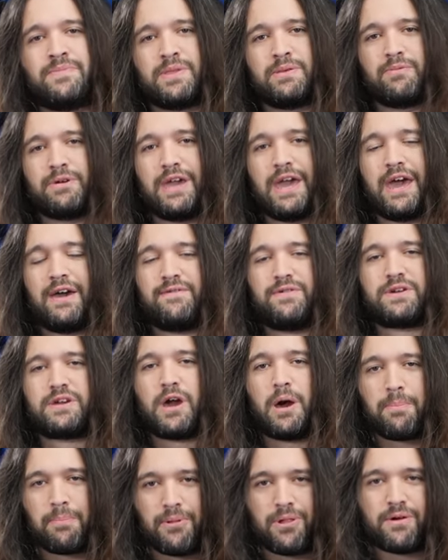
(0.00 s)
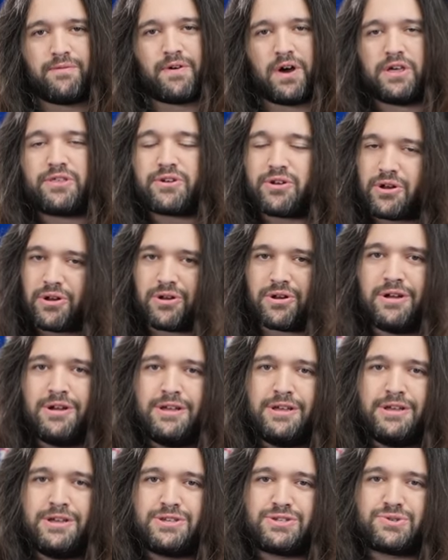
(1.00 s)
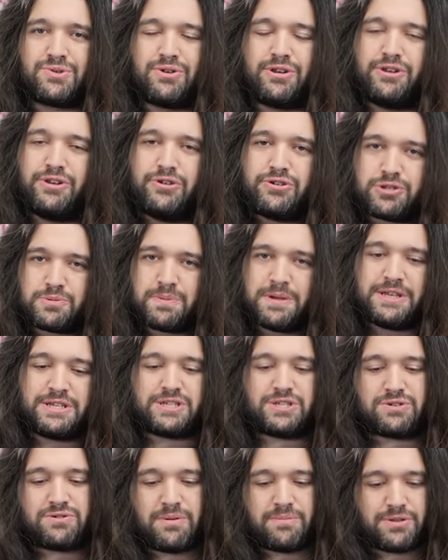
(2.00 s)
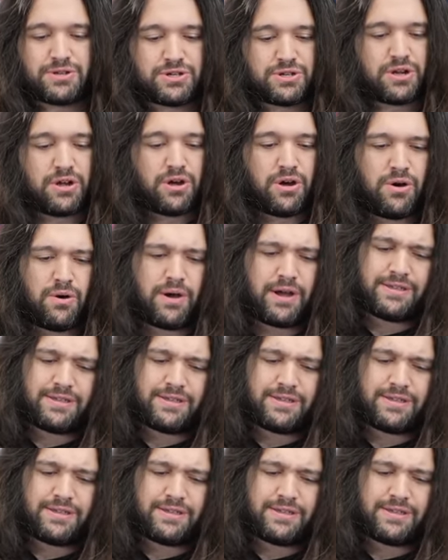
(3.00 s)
We have a couple of other sort of news pieces from the show.